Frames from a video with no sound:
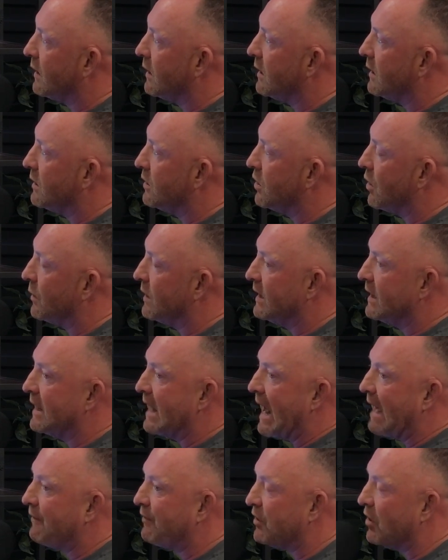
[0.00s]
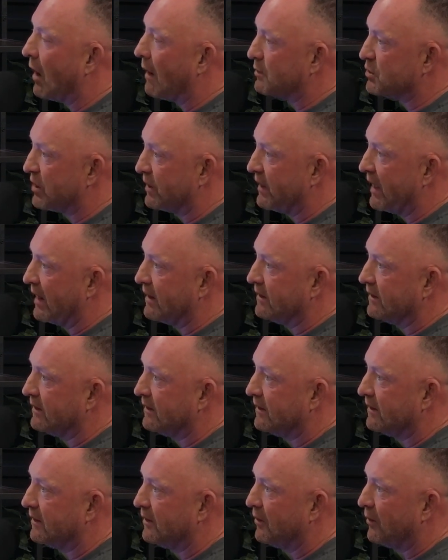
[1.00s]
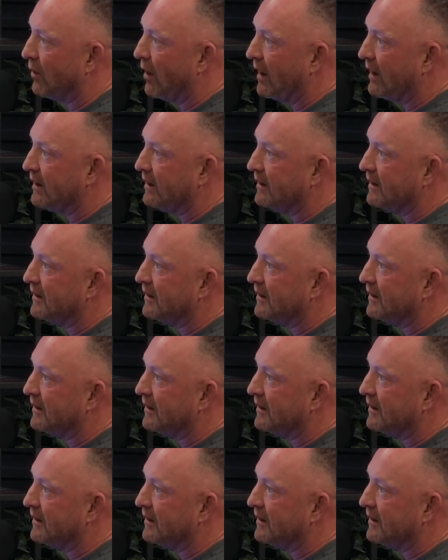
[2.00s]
you know, he didn't have the option then, right?